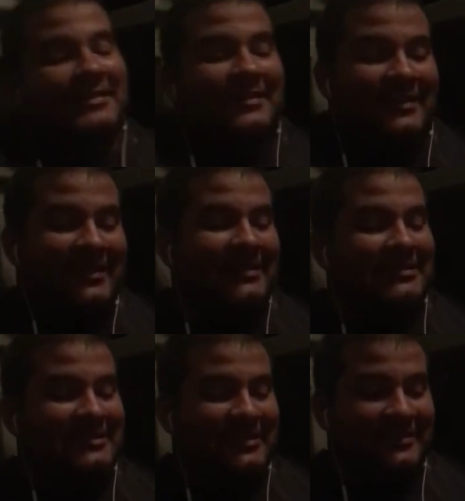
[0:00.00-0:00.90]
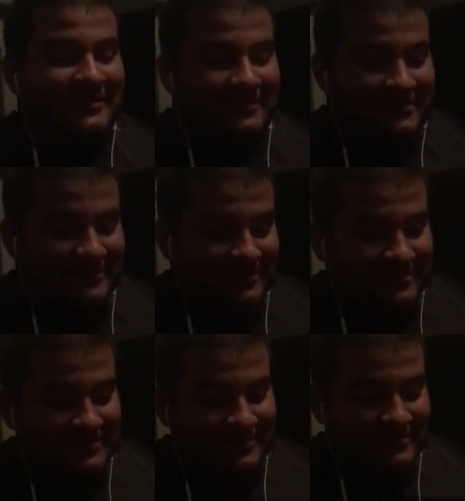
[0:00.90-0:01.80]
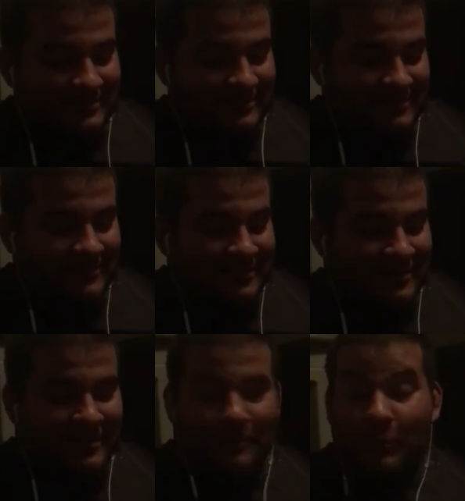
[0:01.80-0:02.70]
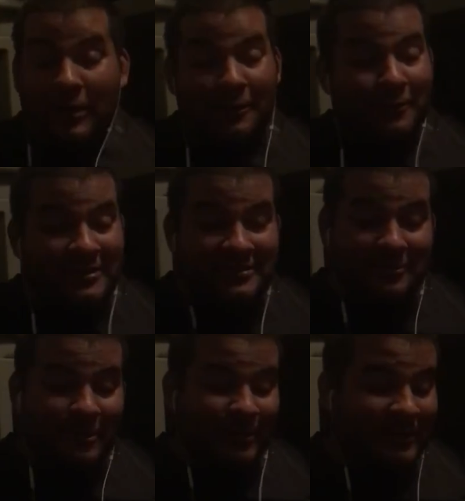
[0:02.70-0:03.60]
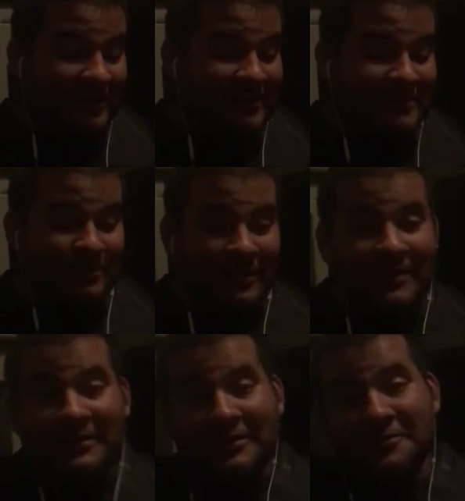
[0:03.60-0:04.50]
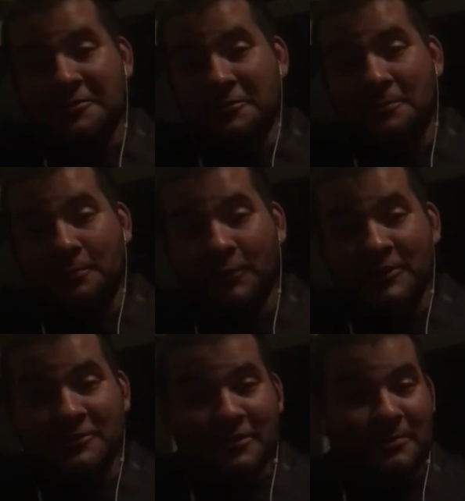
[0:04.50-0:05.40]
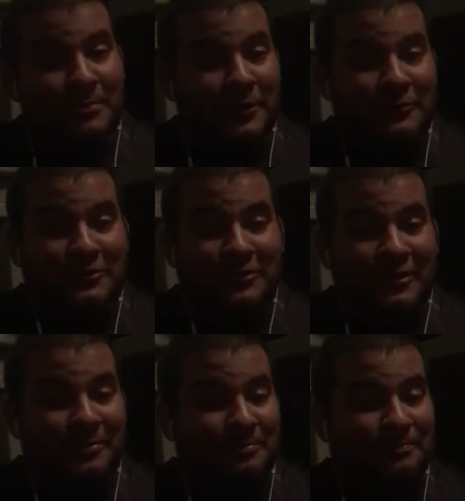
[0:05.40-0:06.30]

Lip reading: like I said, he probably wasn't organized, probably didn't do pre-trip, post-trip.